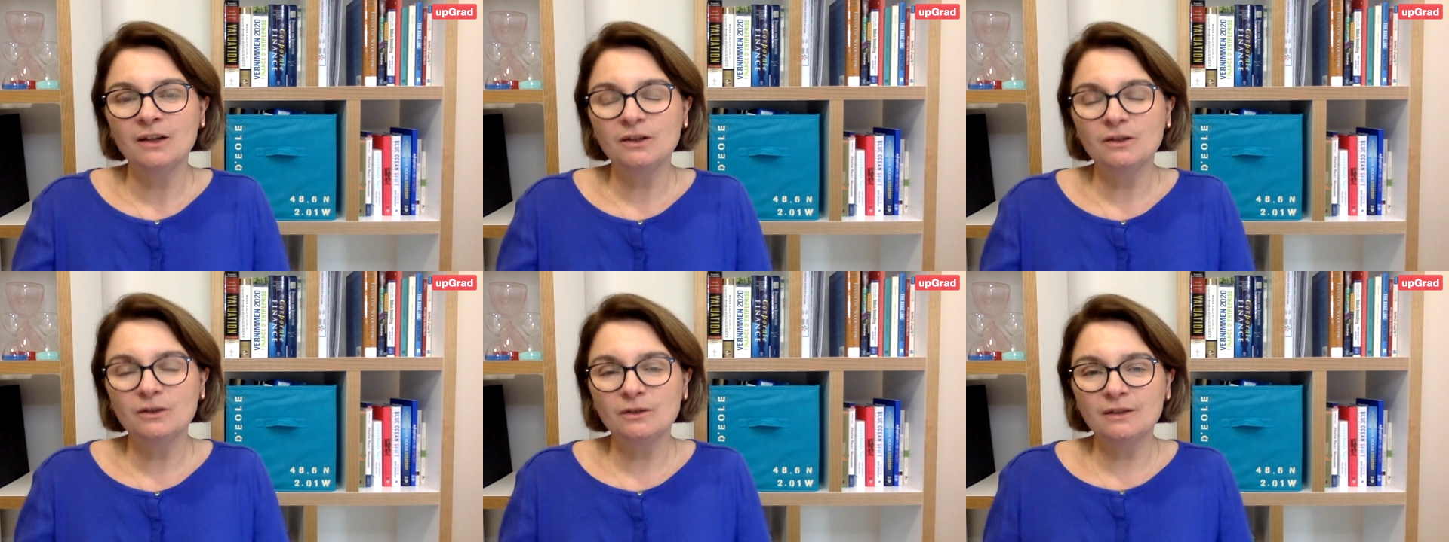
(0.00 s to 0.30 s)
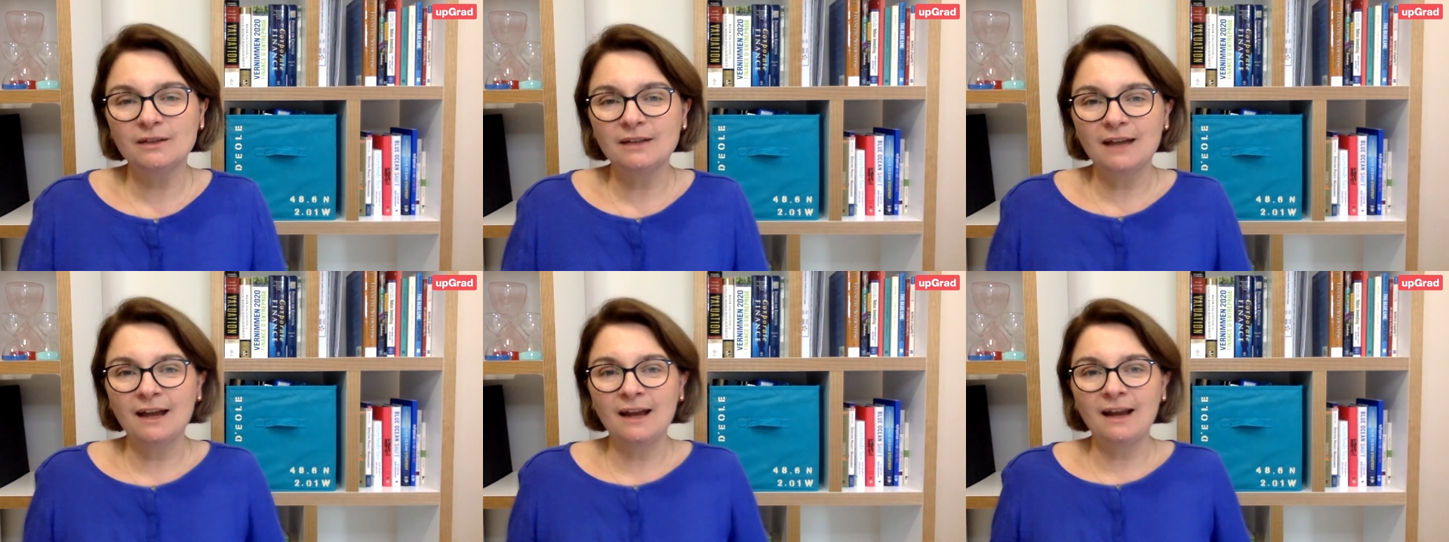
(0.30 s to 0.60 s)

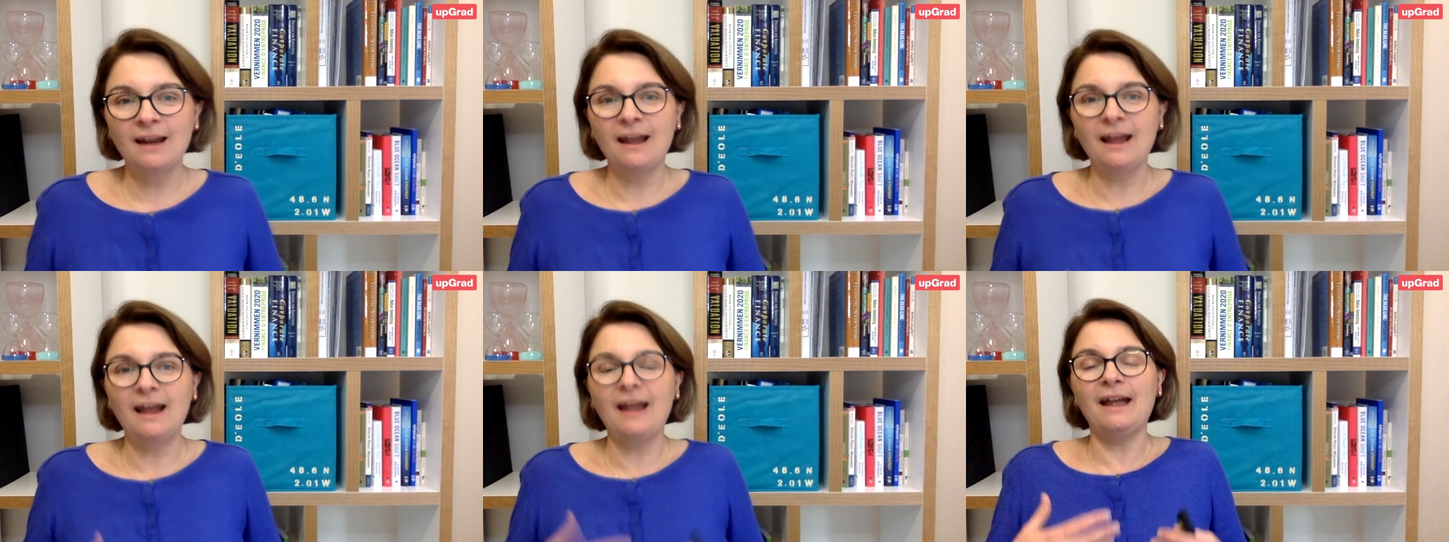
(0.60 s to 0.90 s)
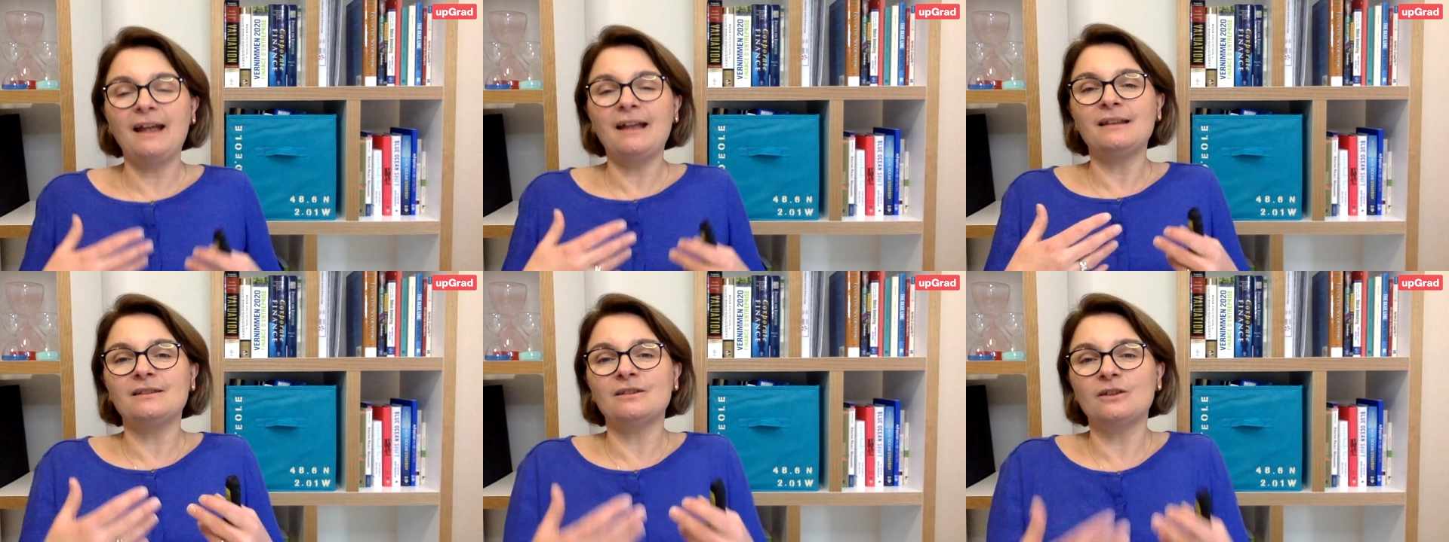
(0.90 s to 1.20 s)
Total
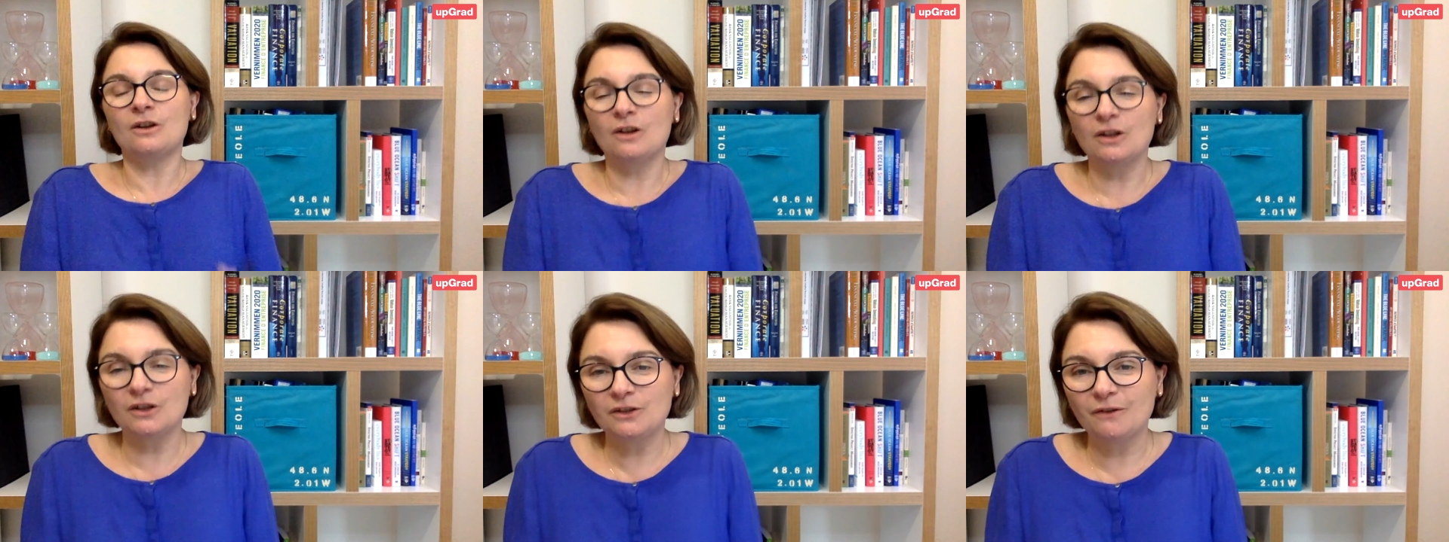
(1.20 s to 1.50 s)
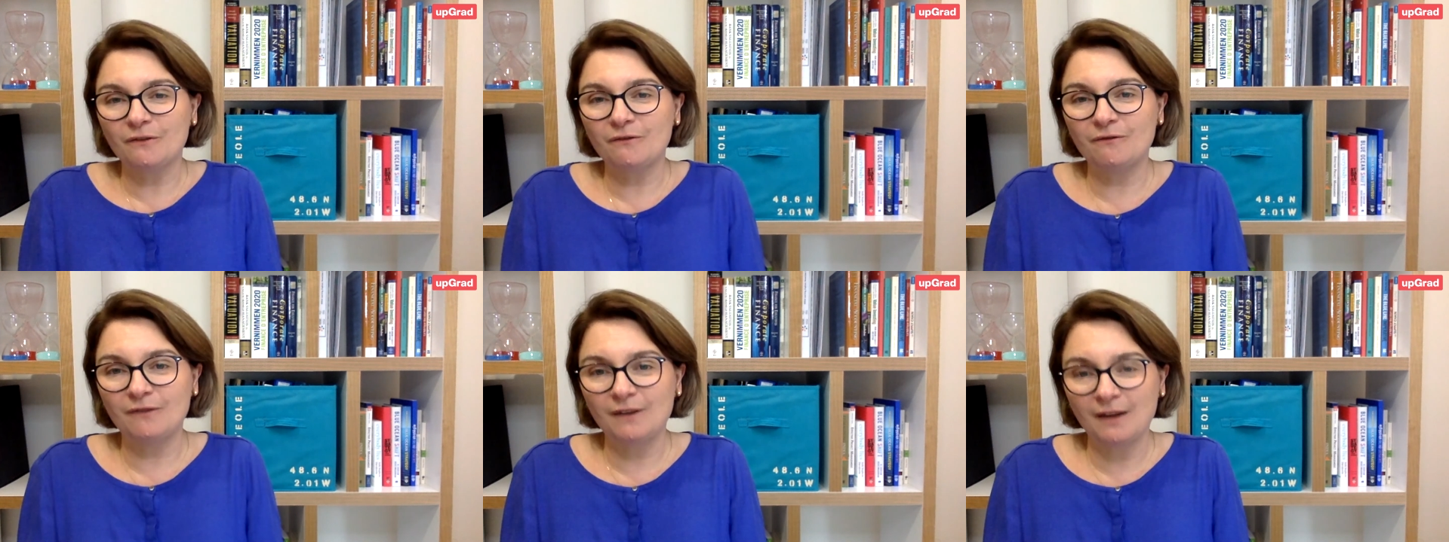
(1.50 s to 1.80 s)
adds a lot
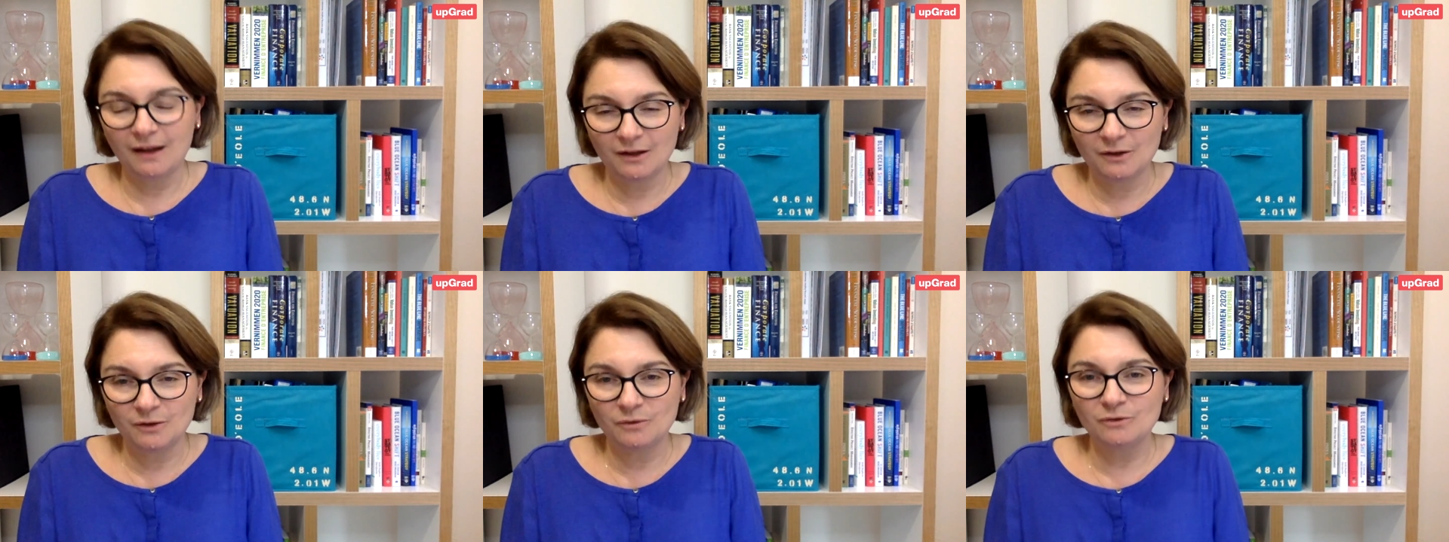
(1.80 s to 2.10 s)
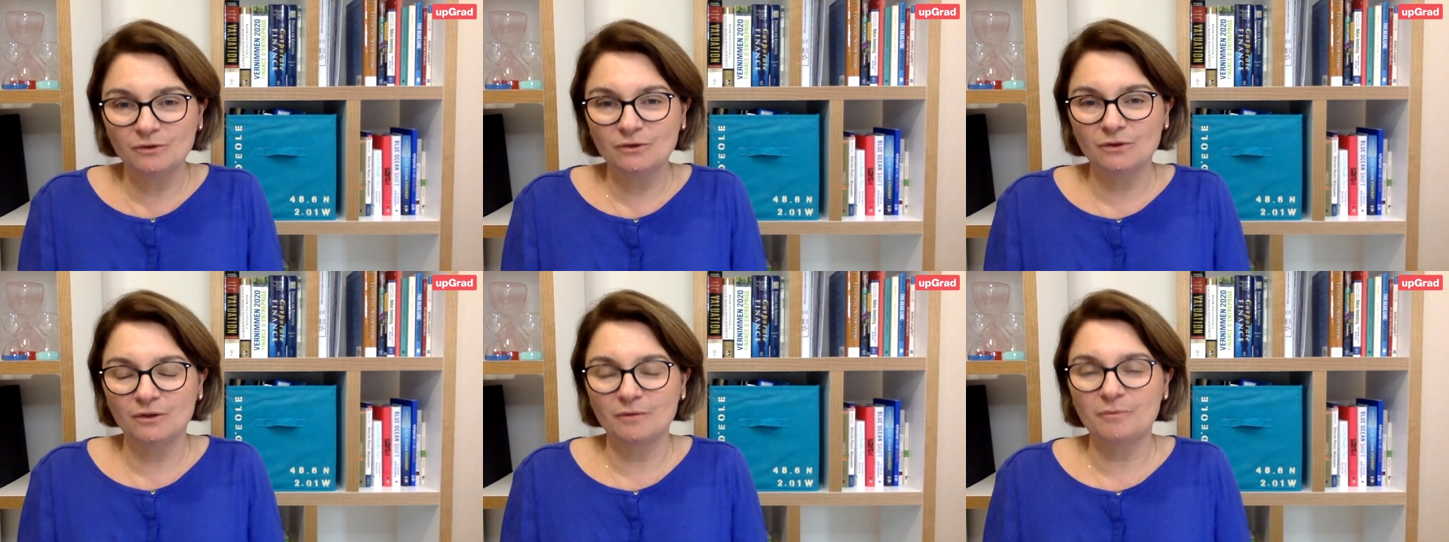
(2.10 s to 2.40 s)
of
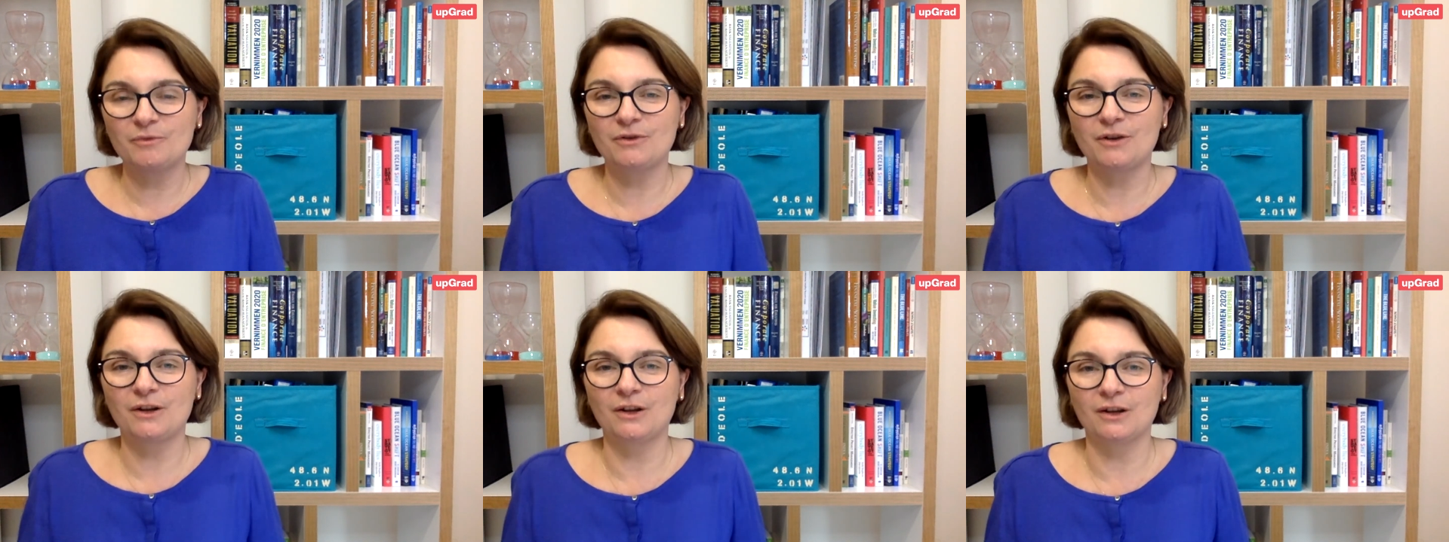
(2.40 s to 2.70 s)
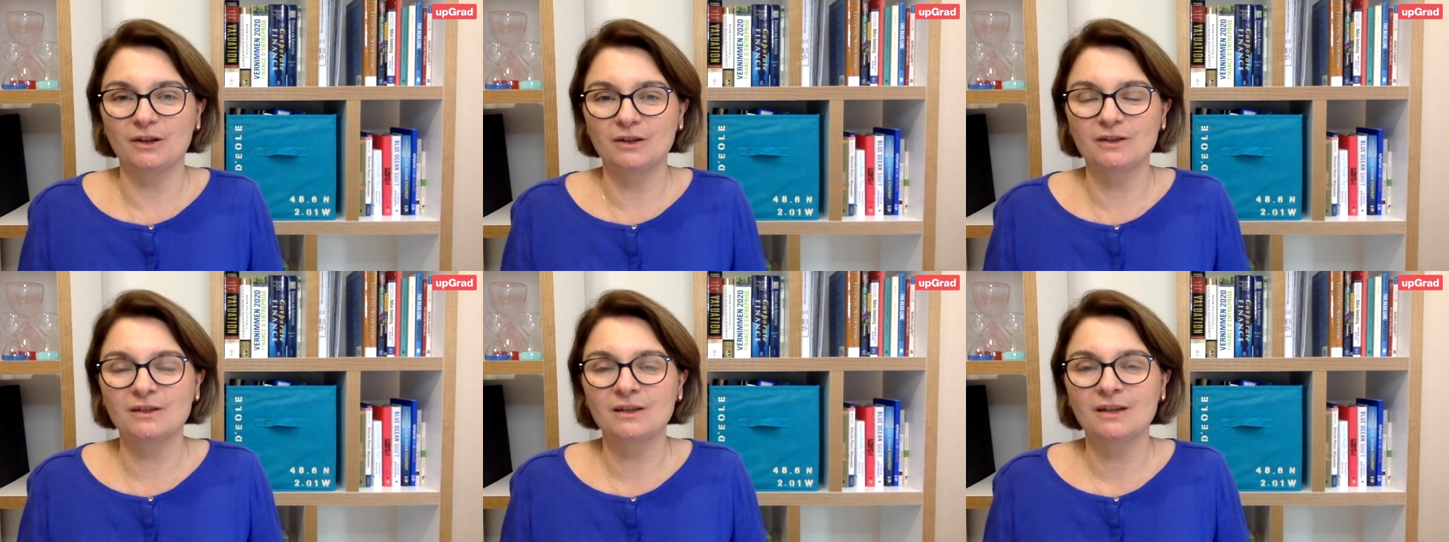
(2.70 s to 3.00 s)
value to the
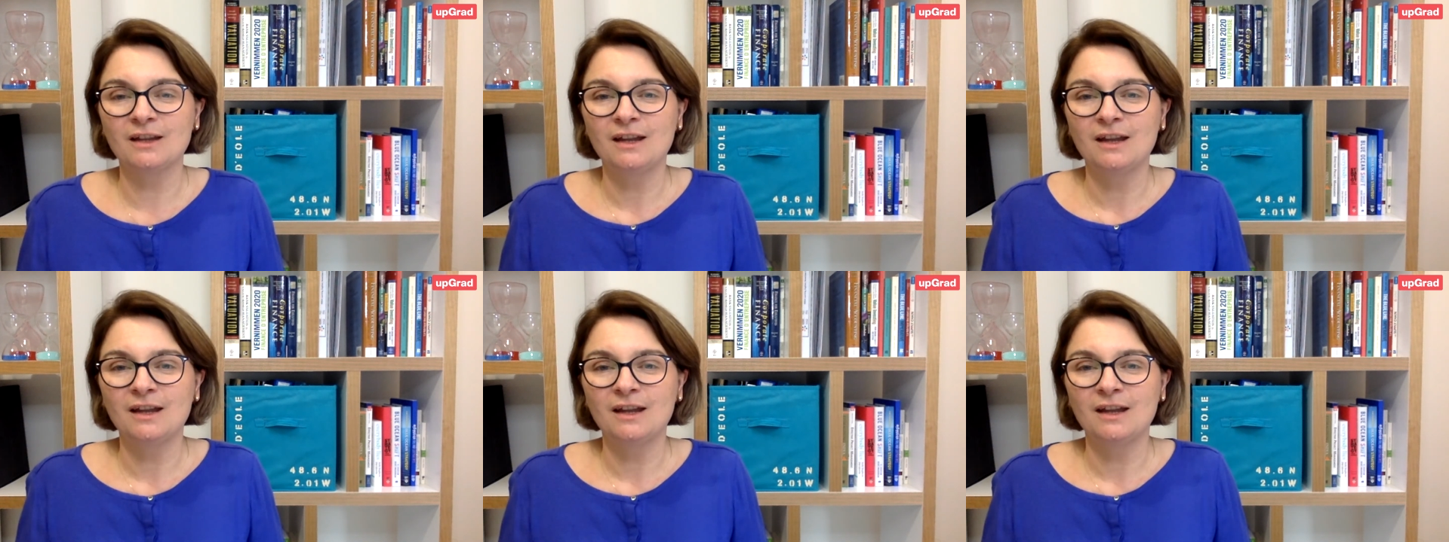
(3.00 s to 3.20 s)
products.